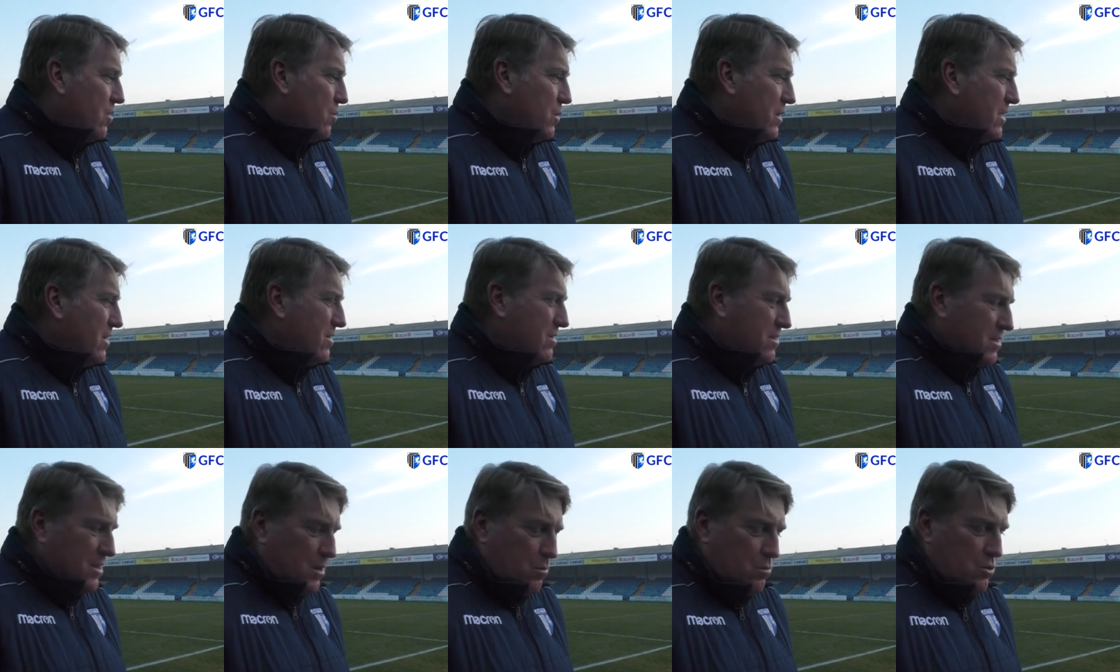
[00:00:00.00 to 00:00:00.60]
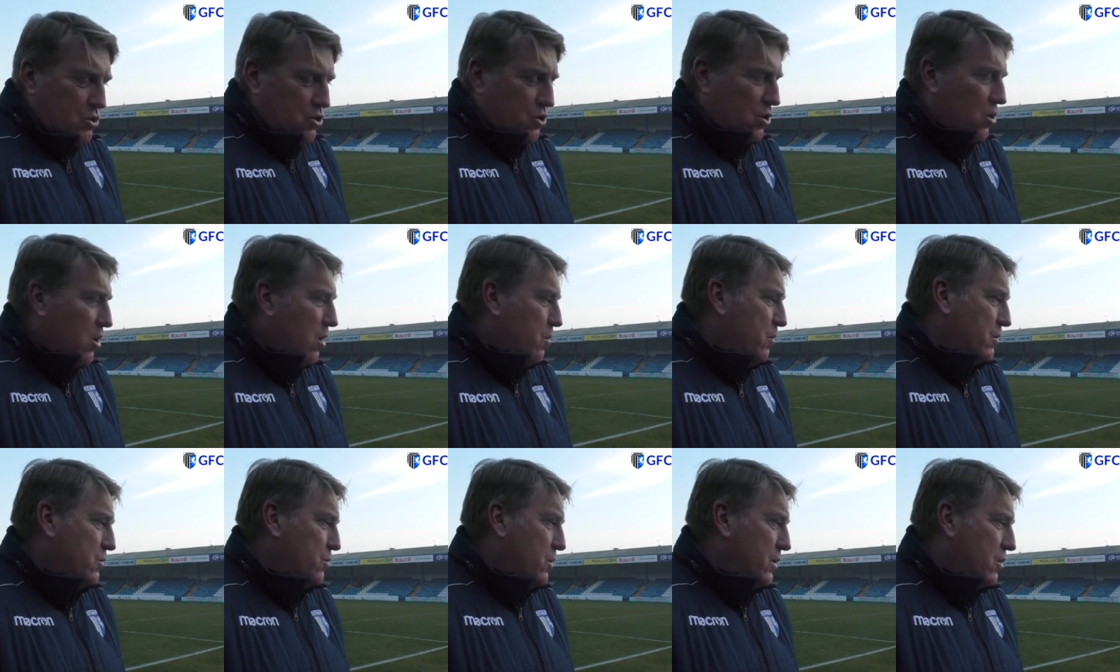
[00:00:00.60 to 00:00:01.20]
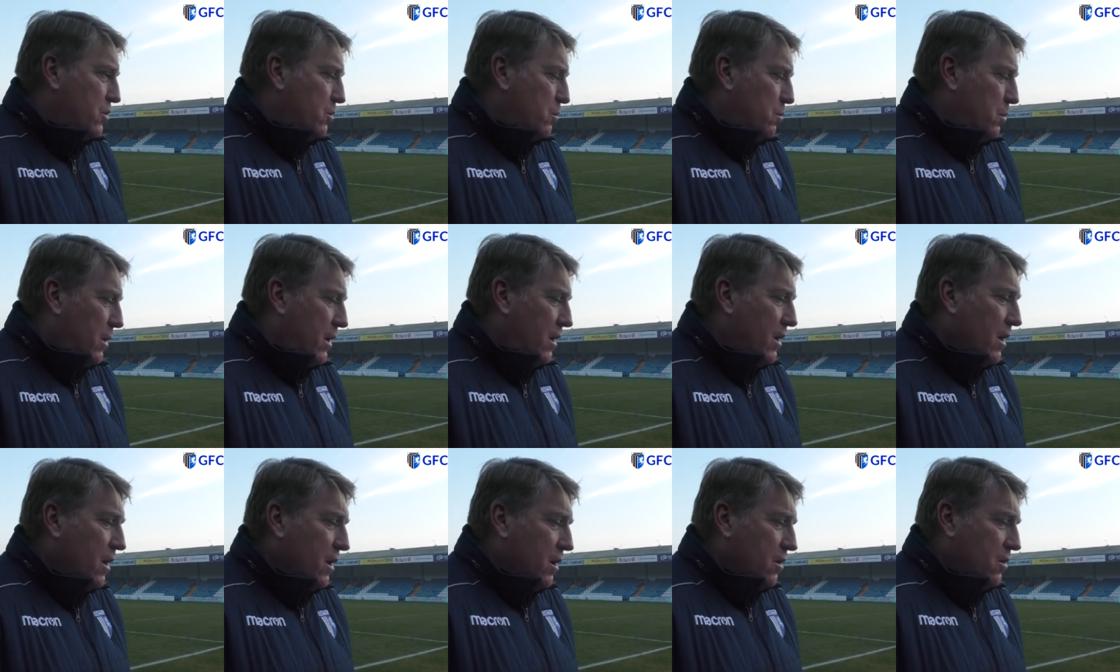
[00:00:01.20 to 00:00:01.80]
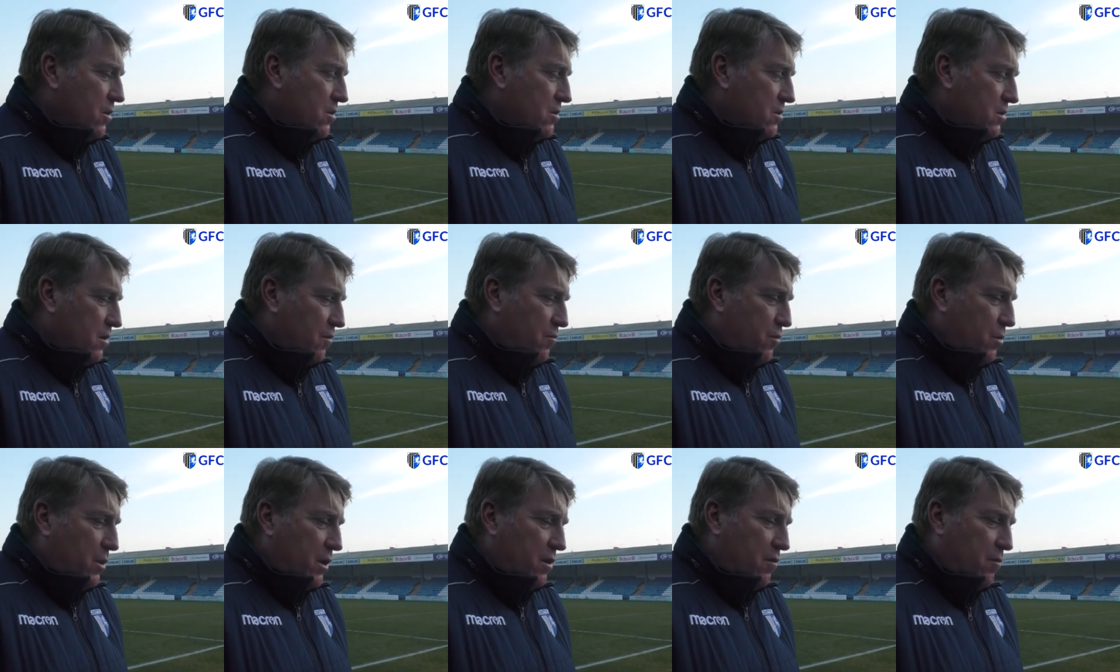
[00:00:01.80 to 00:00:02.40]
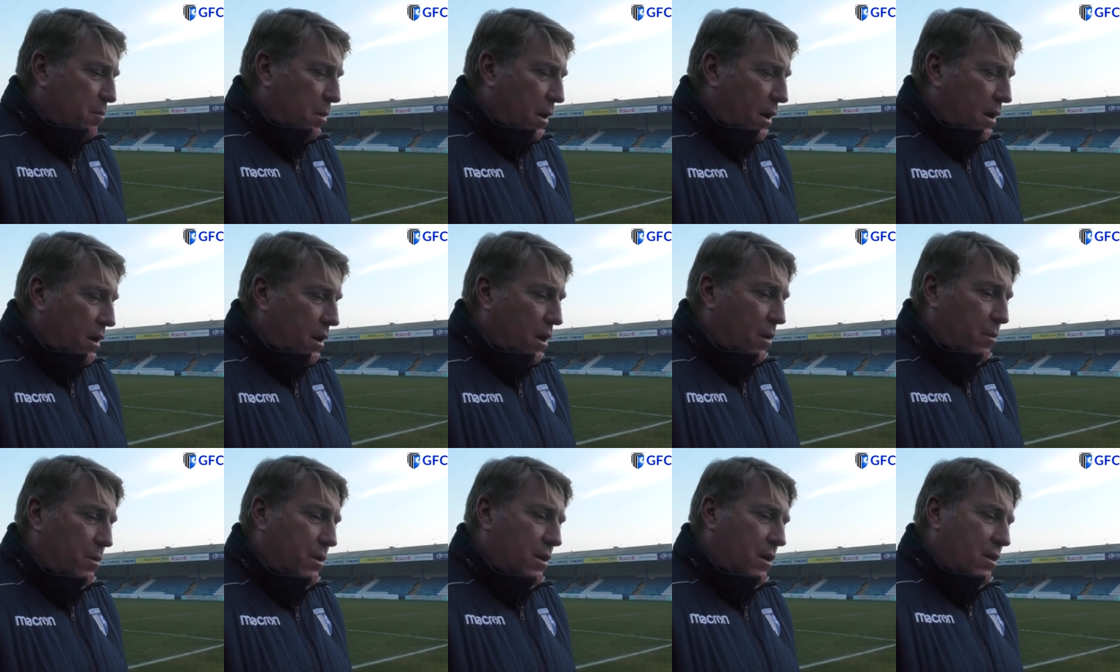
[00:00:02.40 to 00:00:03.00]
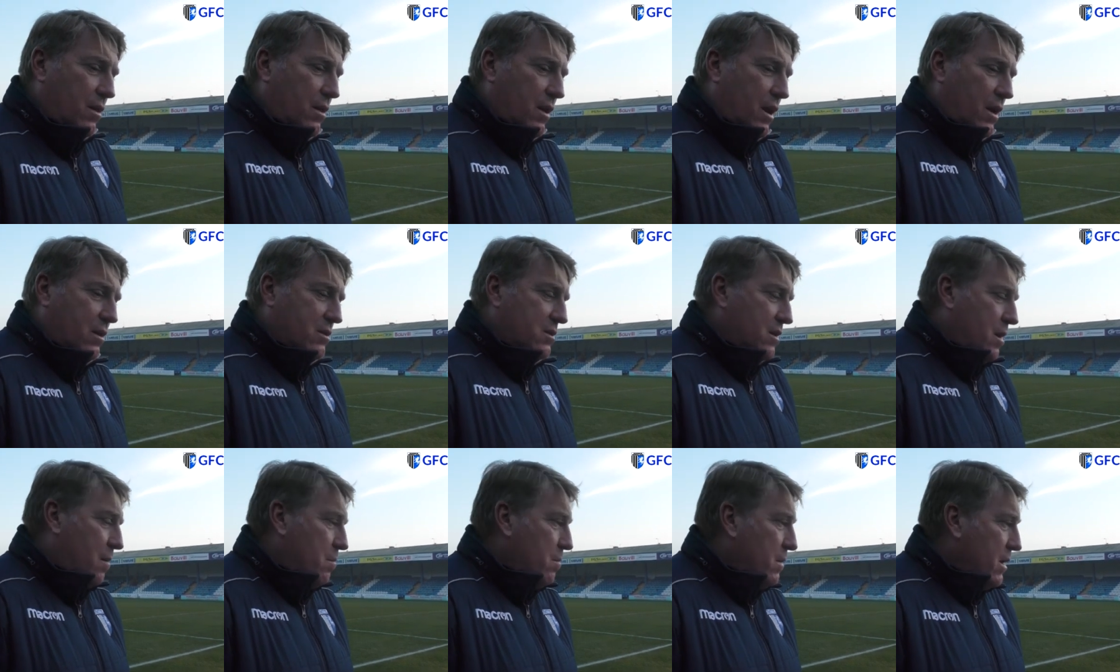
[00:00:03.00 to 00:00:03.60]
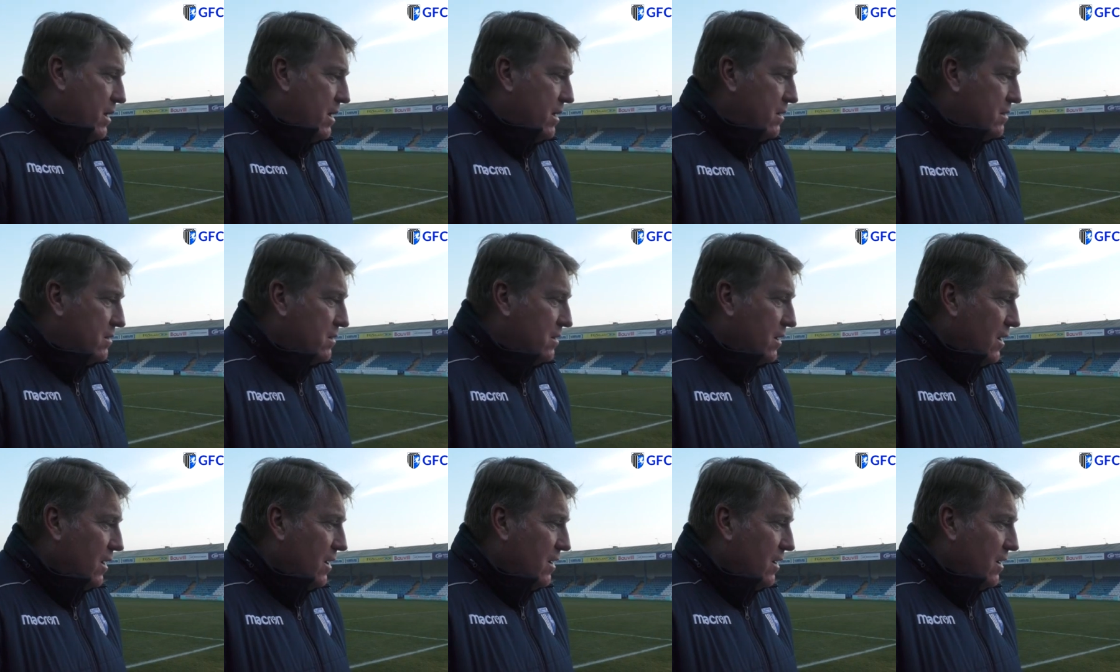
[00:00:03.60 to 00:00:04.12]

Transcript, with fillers: We didn't seem as sharp as we could be because if we we'd have played like we did in the last 10 minutes,